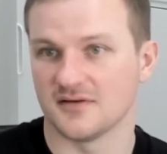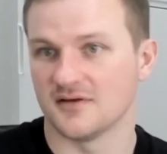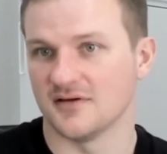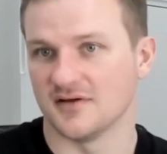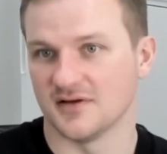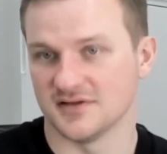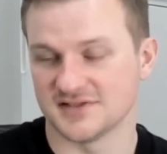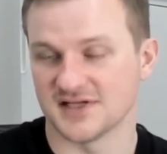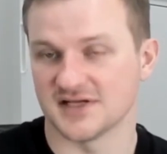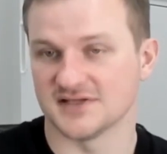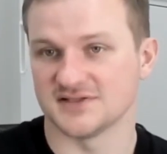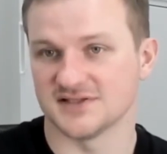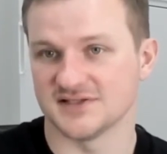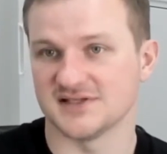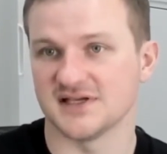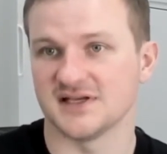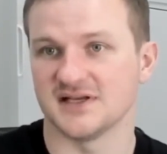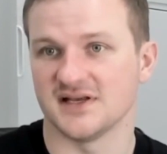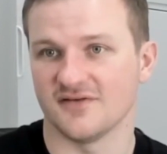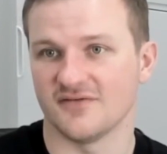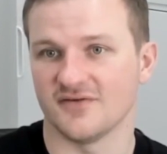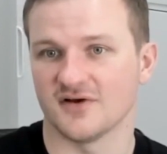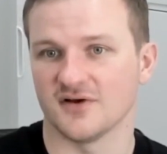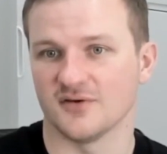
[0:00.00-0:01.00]
such a
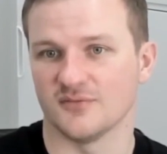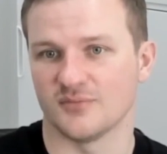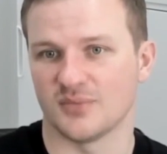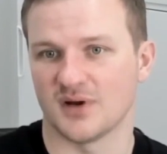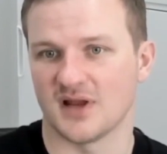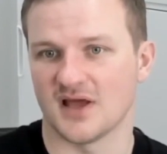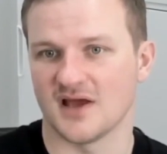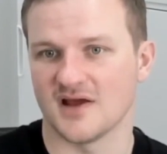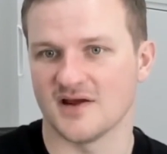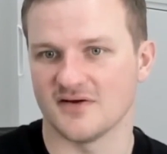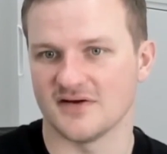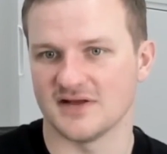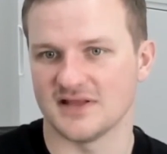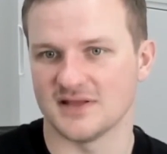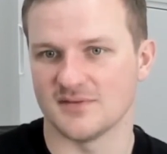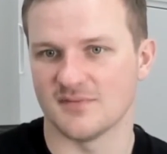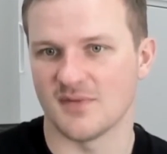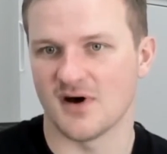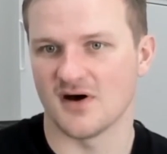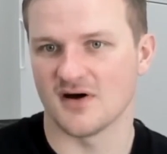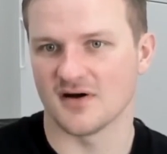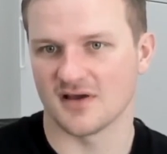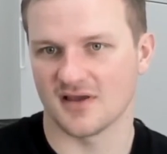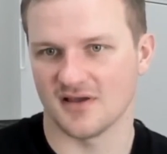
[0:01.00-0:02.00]
significant player in the
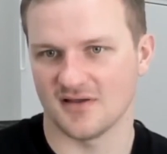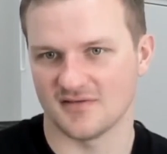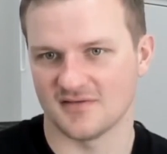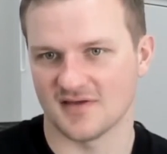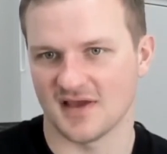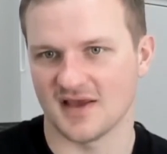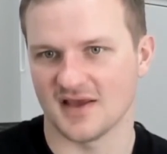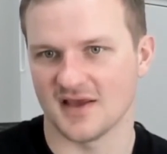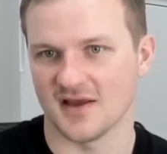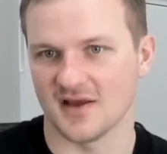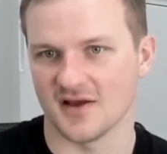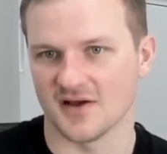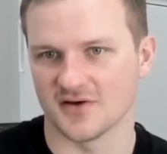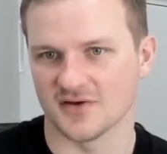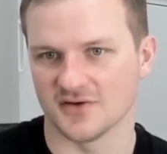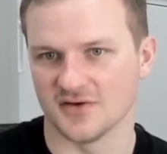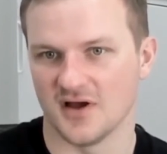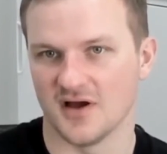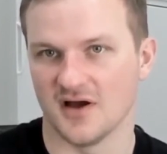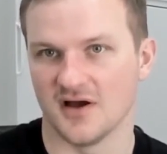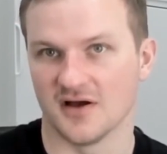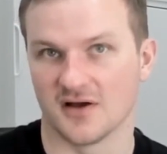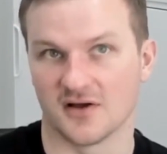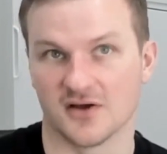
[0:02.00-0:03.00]
market taking
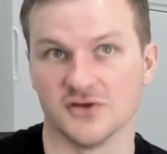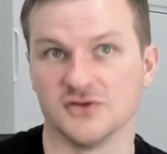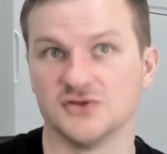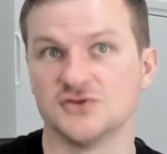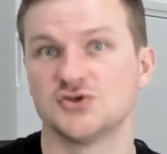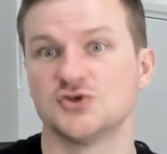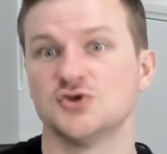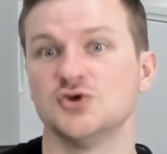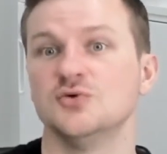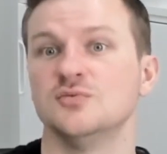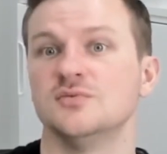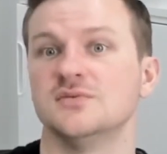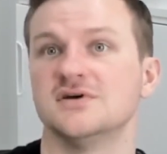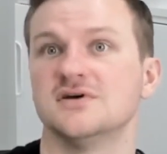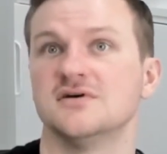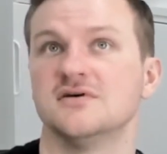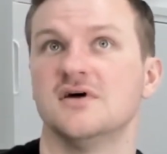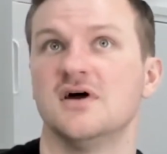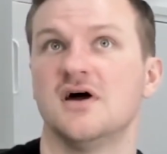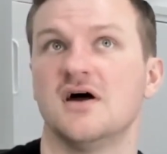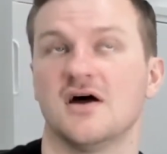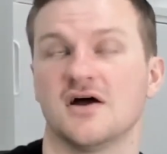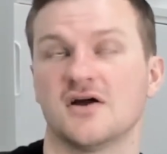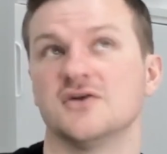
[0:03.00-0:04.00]
a
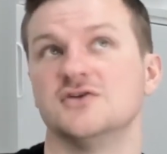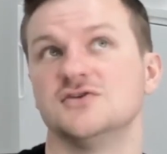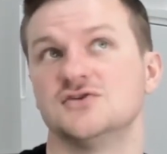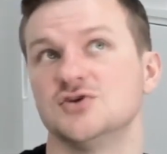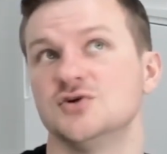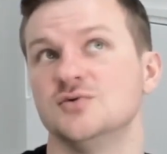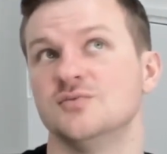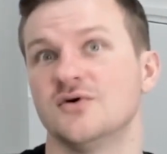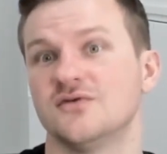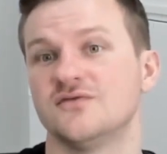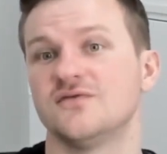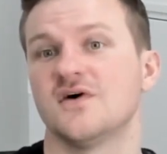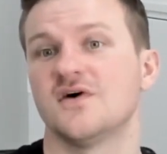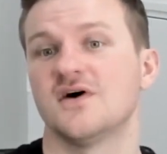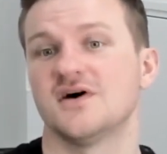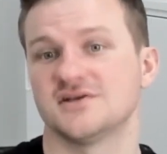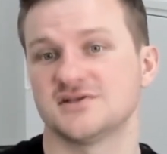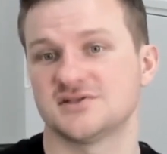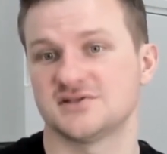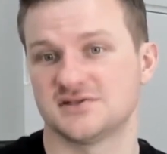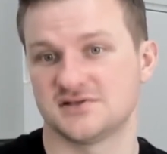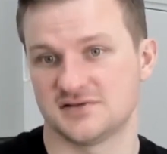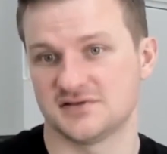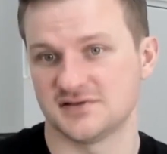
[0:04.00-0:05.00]
consumer
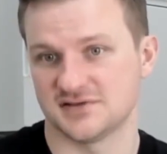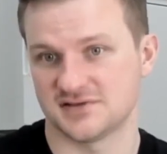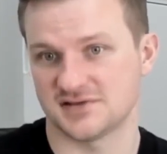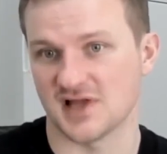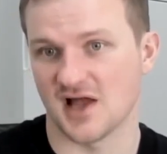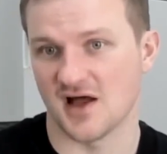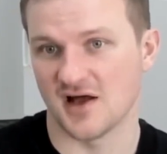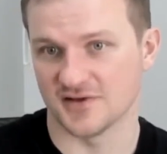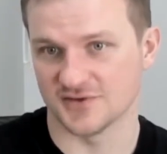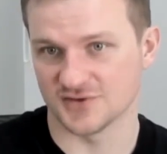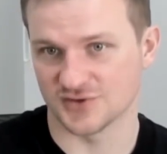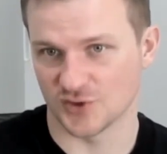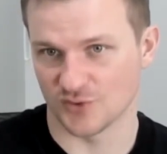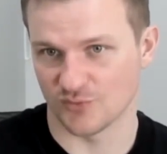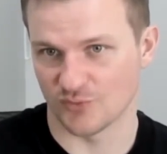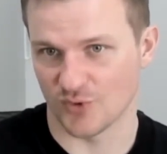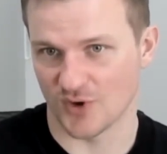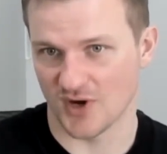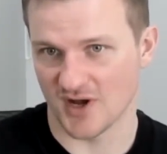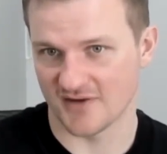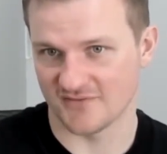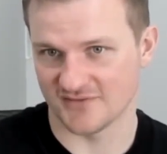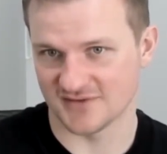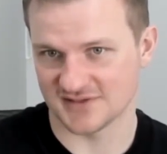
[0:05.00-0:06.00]
first stance on
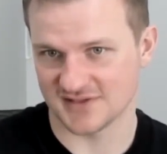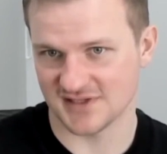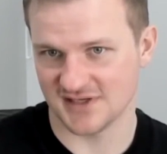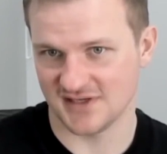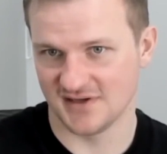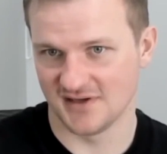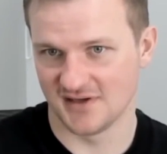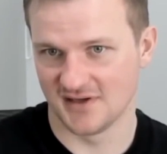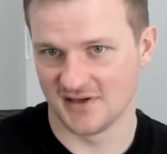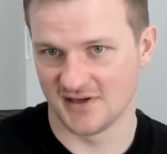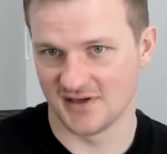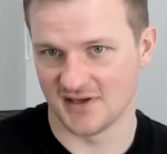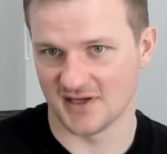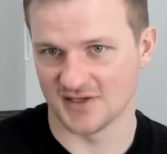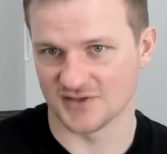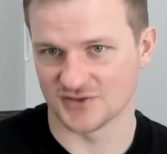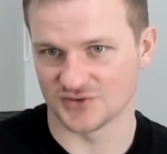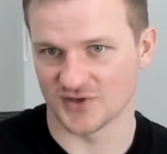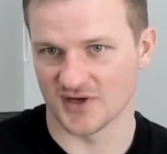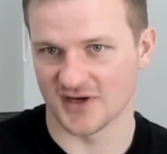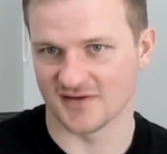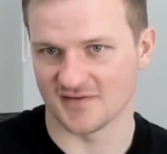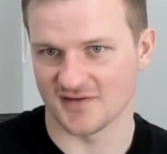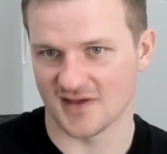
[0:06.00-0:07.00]
privacy and
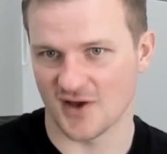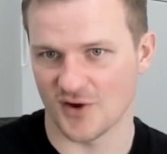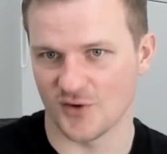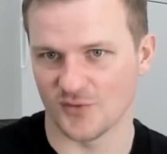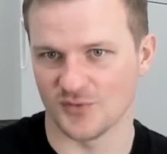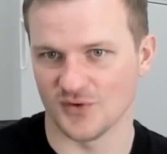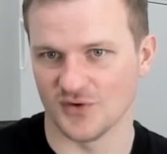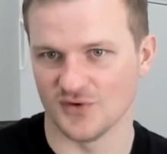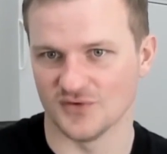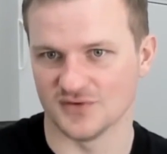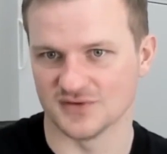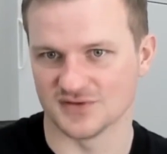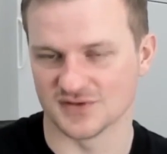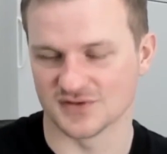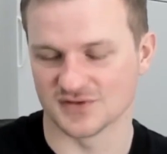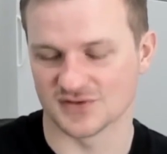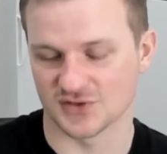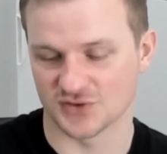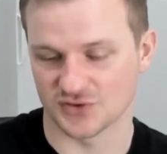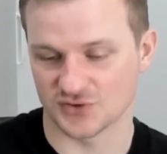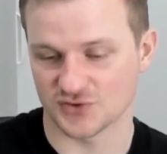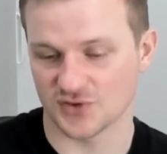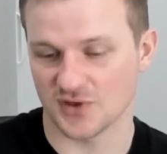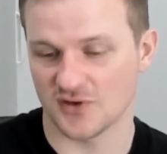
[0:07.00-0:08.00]
trying to help users
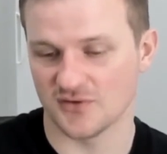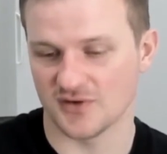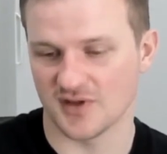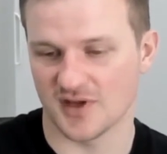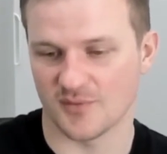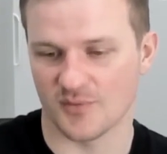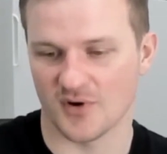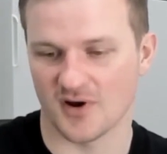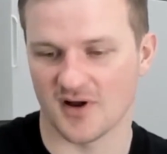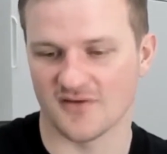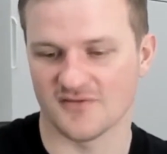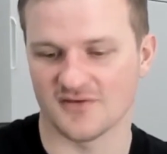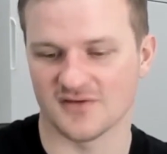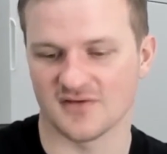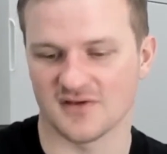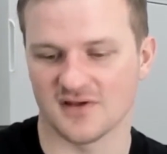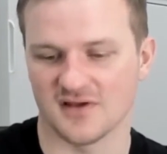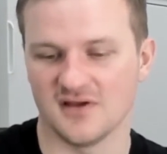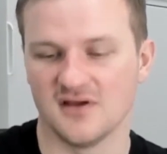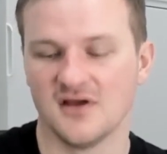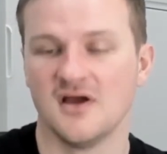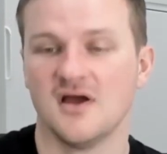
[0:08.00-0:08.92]
control their privacy.